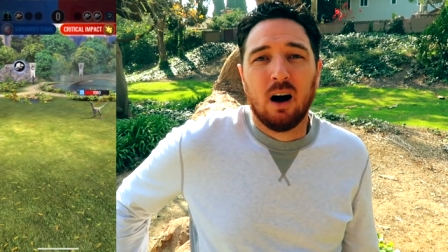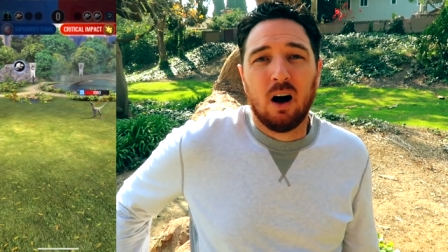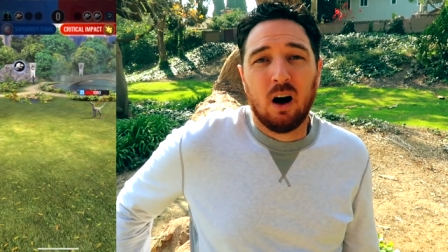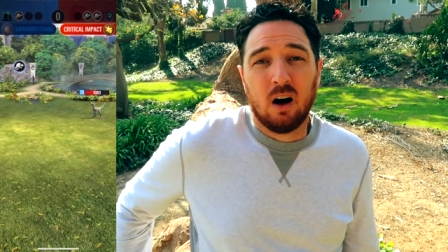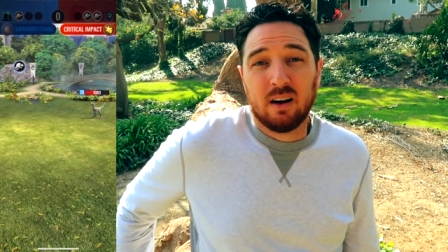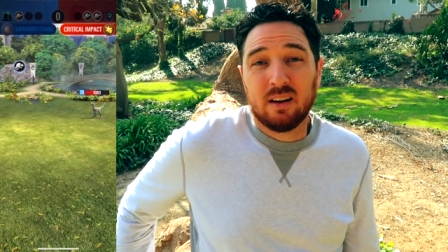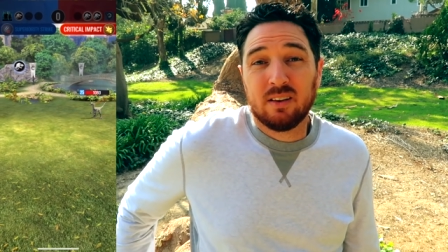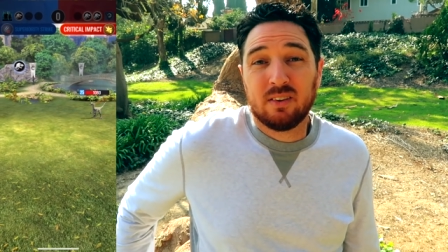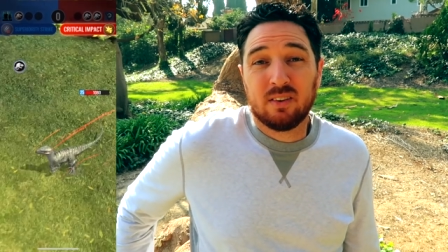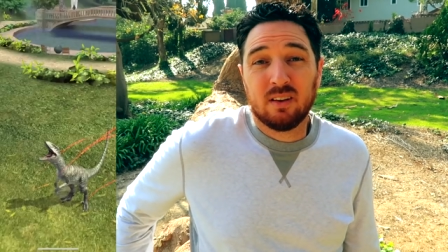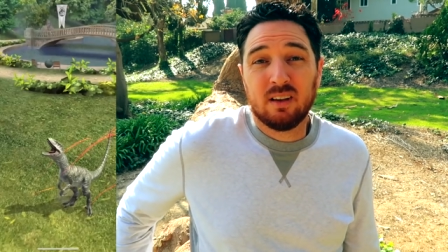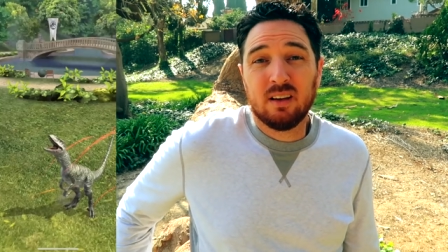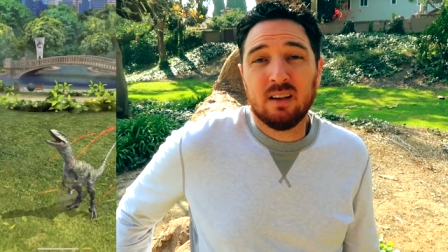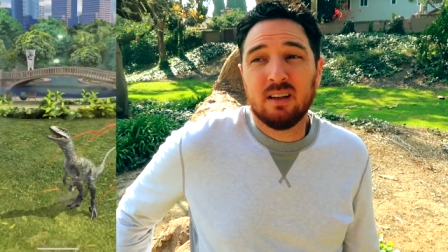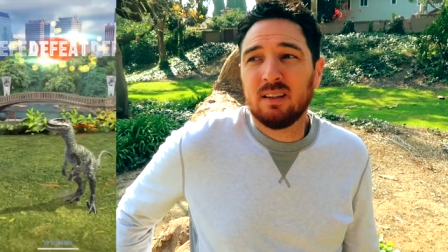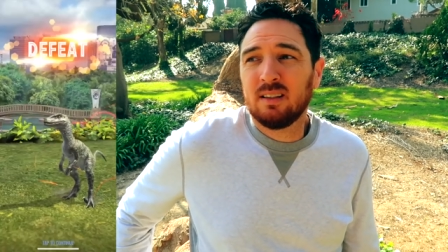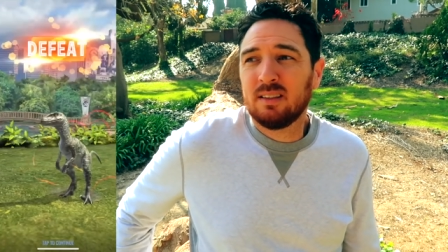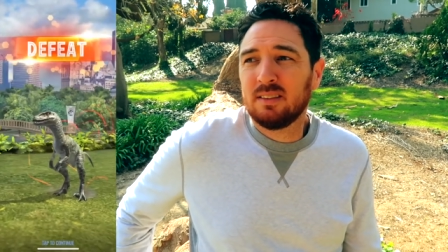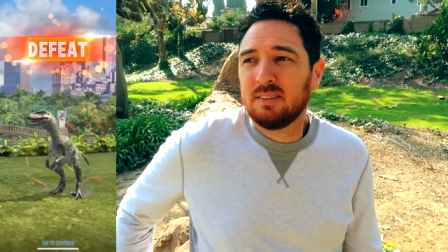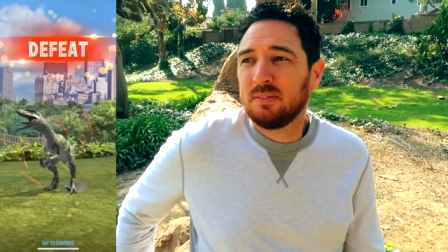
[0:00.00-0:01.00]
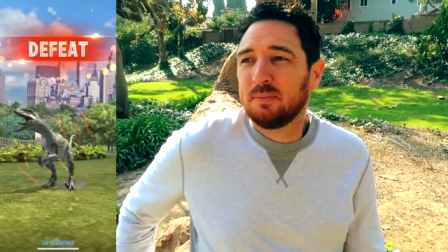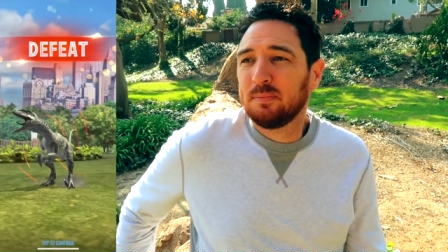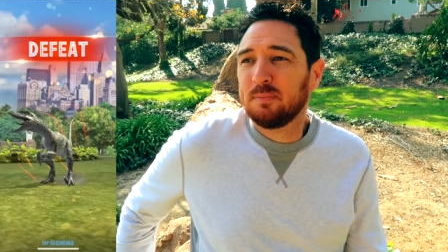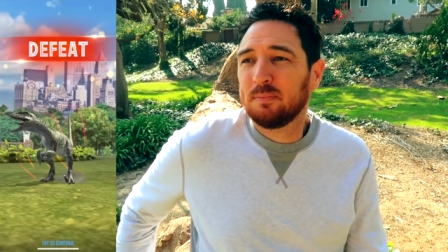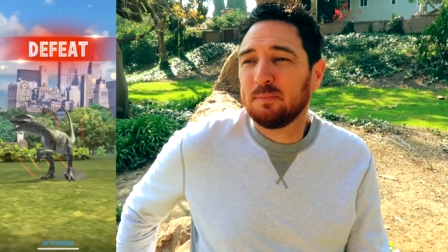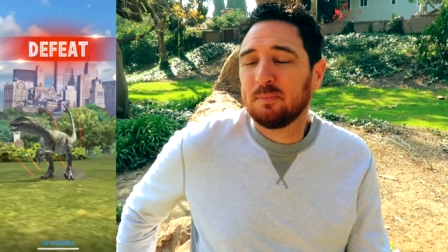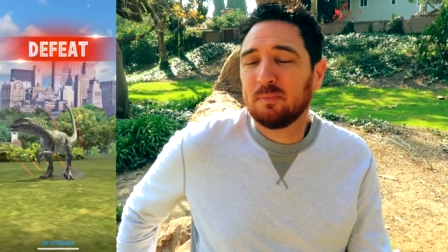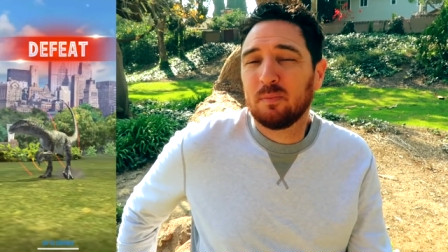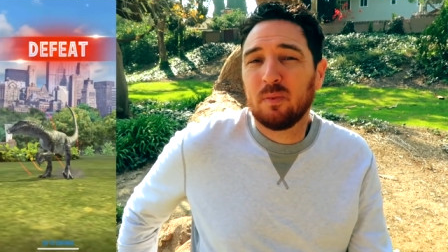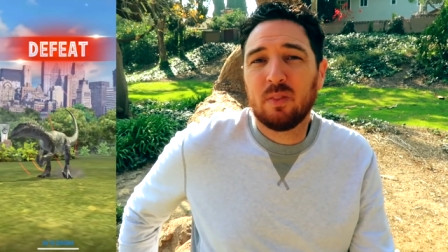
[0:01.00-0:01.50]
Honestly,
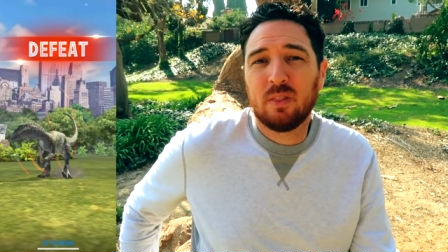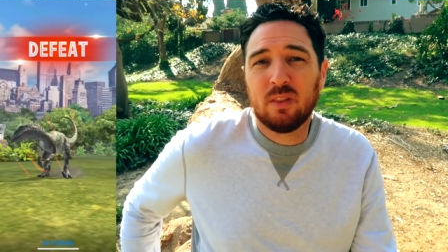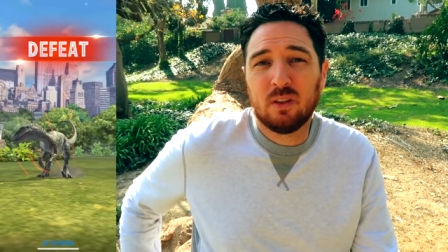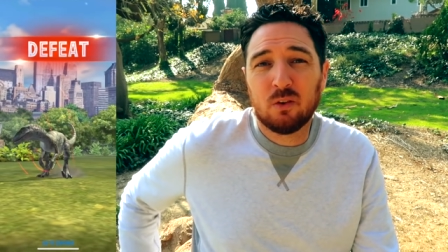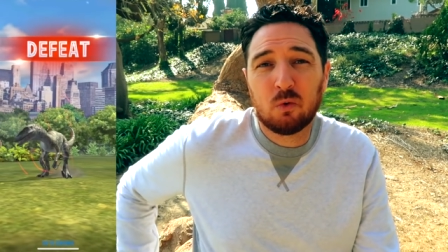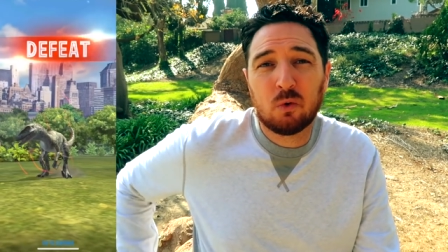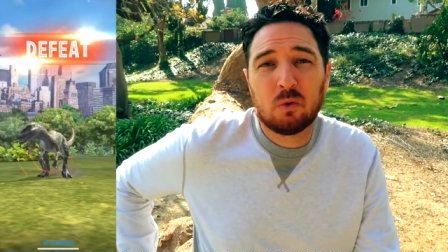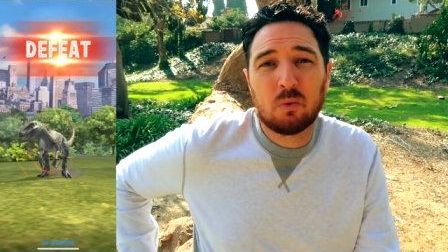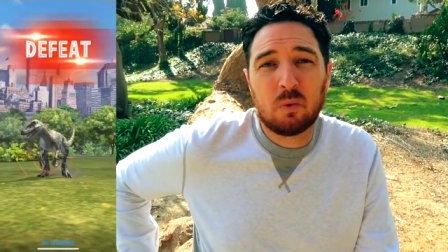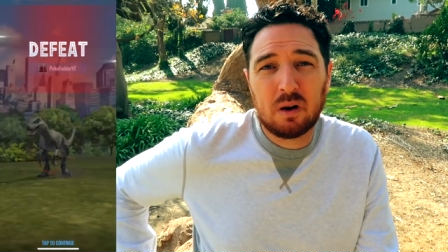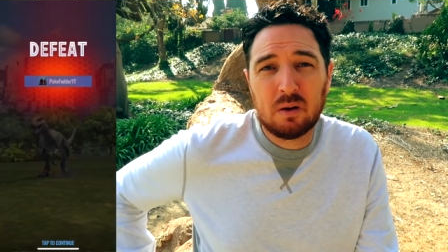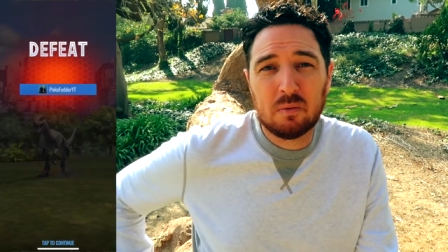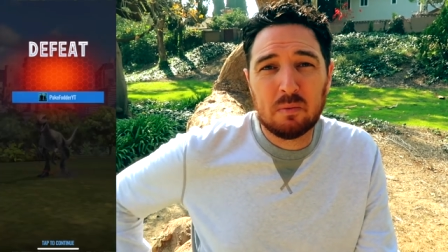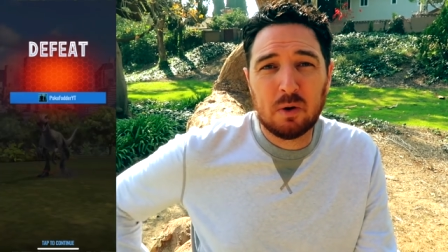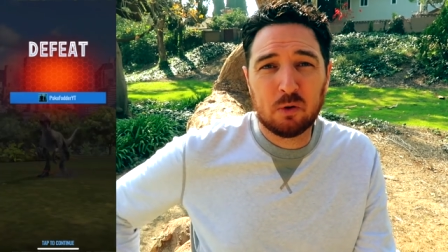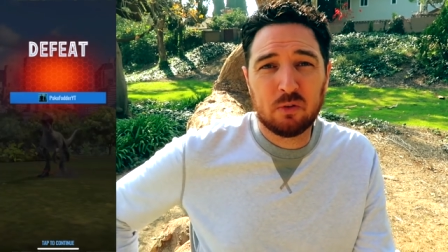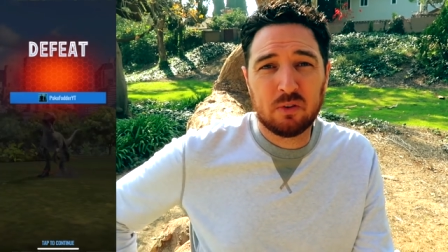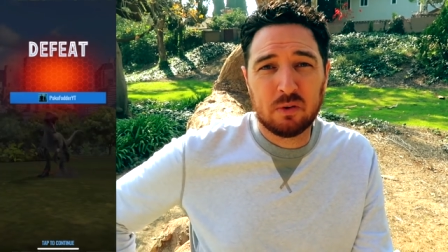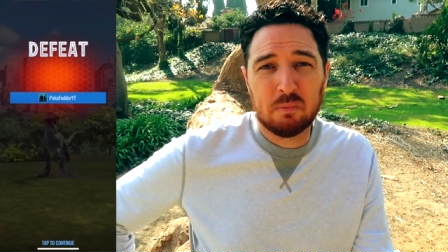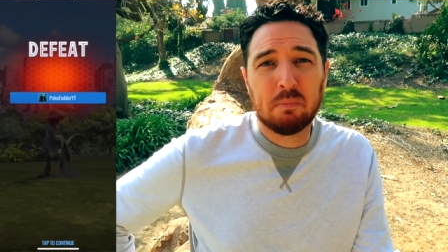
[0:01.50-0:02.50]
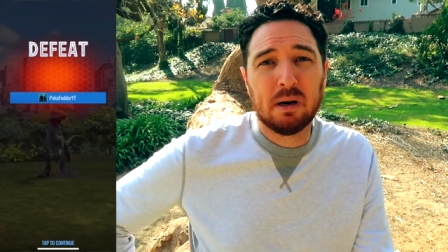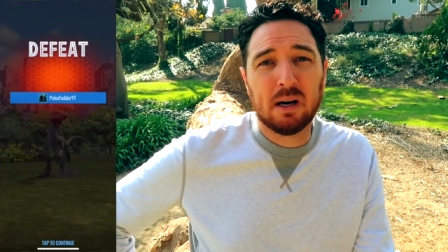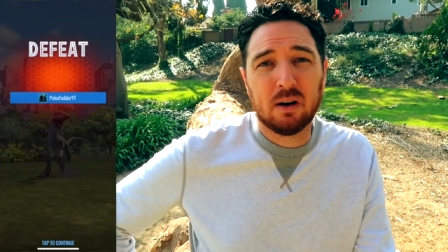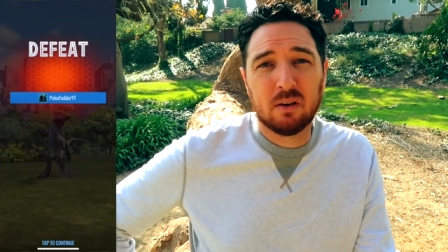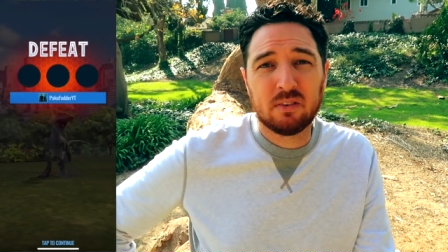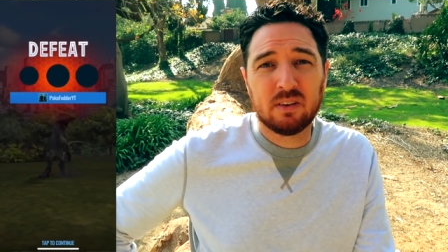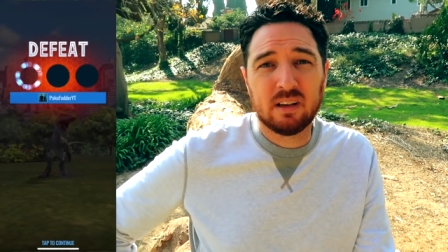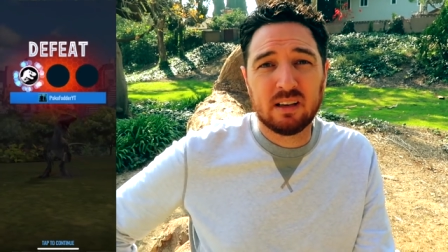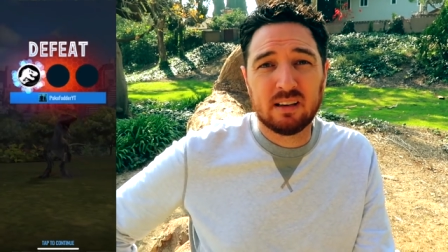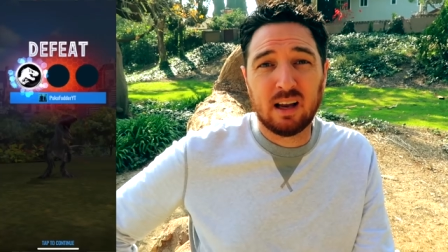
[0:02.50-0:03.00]
this was one of the most
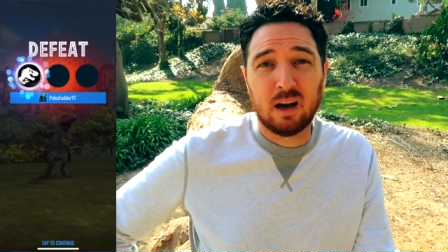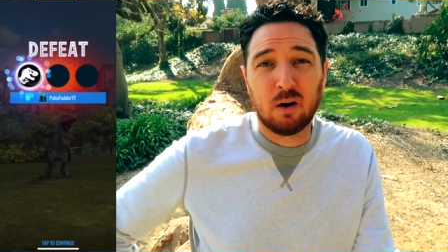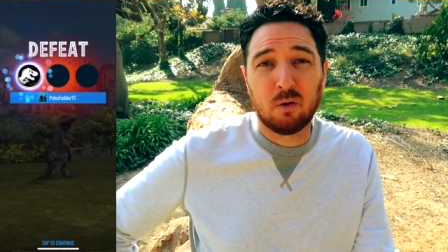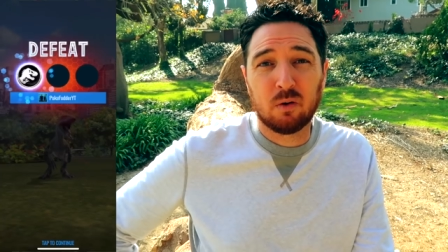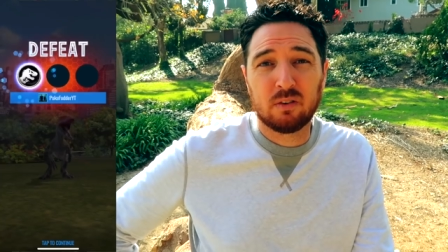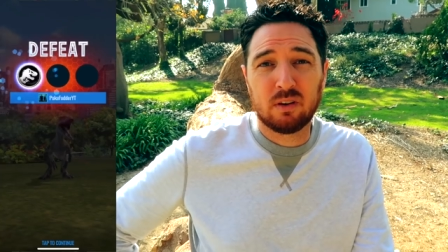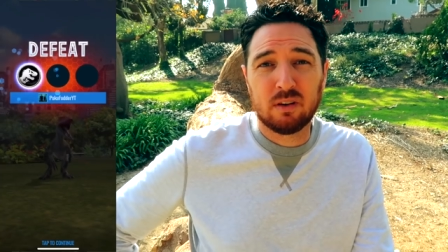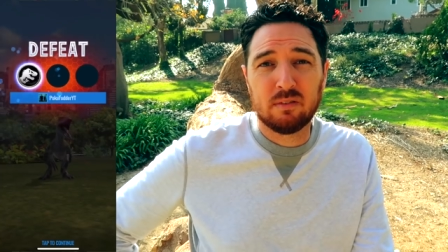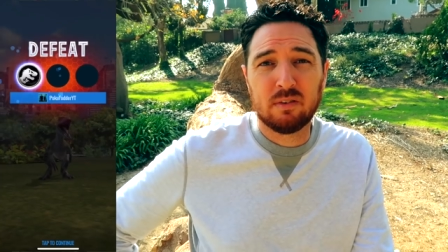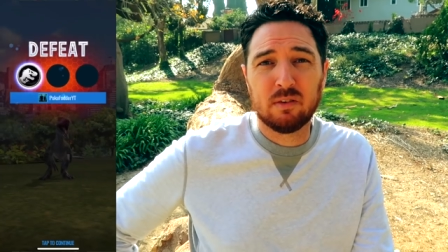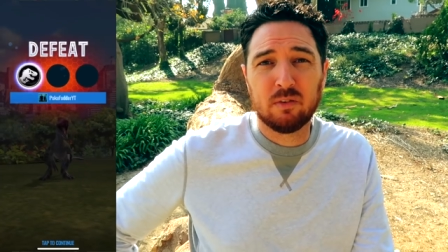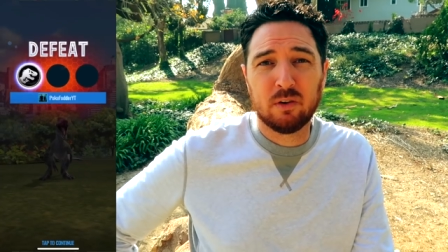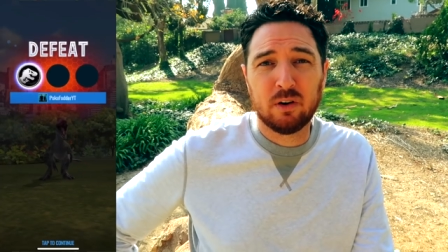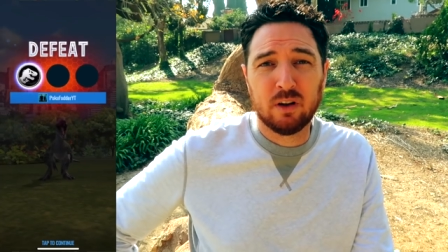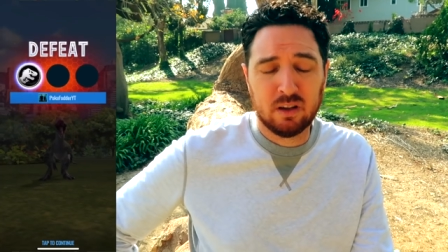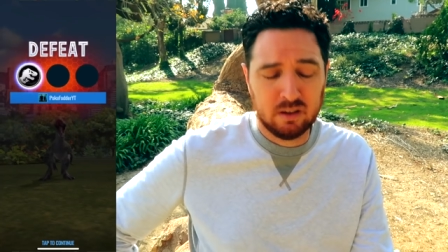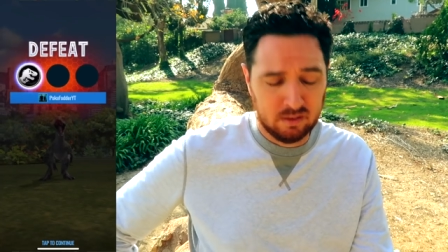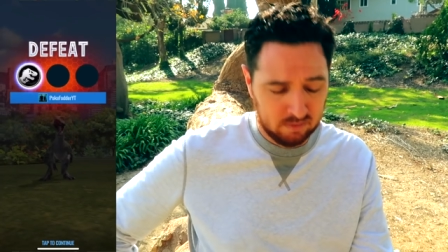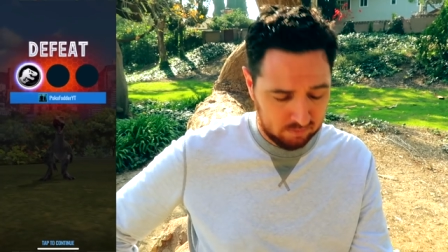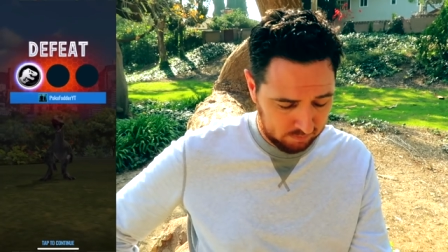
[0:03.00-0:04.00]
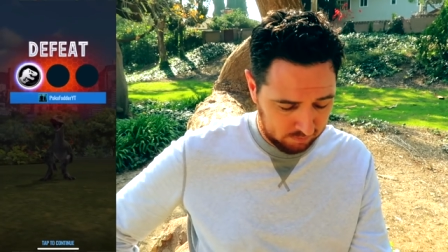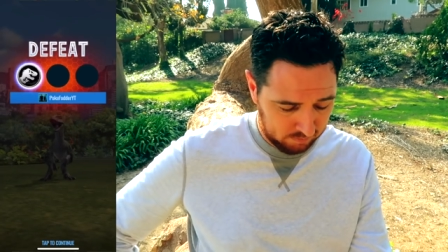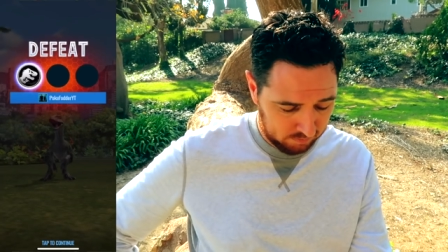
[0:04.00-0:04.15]
embarrassing towers I've ever done.